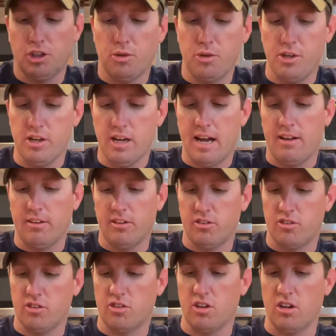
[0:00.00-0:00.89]
you how
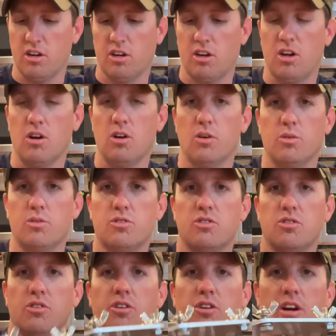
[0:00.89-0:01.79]
this is going to go.
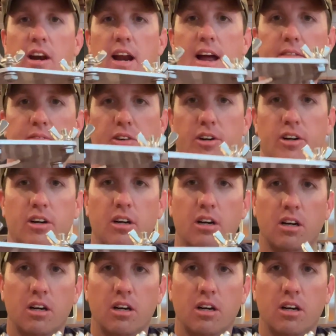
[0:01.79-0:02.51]
So you're going to have your